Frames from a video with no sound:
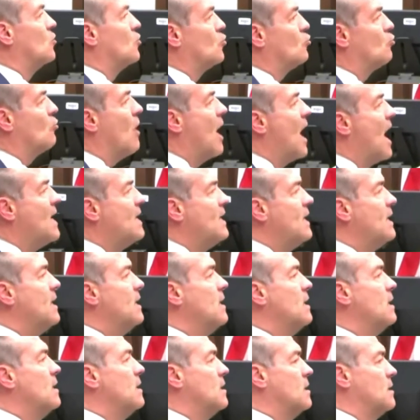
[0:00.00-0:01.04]

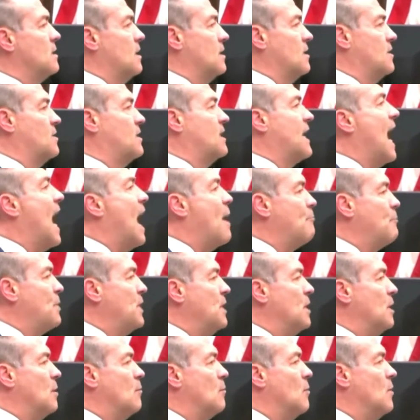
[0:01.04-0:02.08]
trying to stop
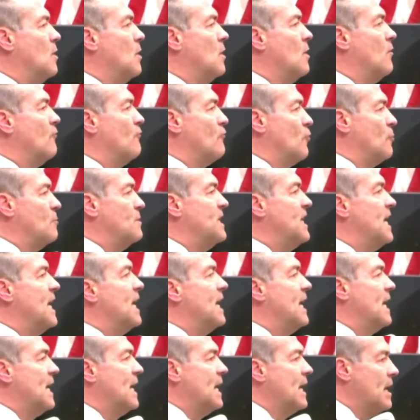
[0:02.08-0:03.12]
him from
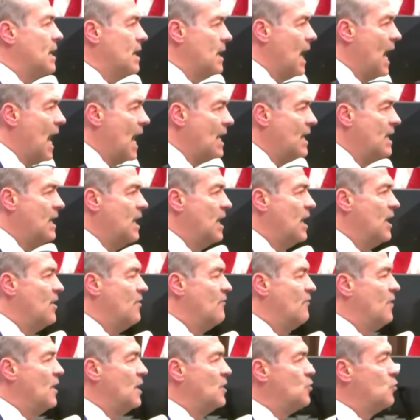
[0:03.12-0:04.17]
getting at an
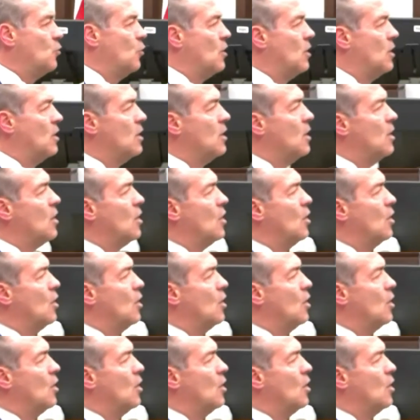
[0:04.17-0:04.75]
individual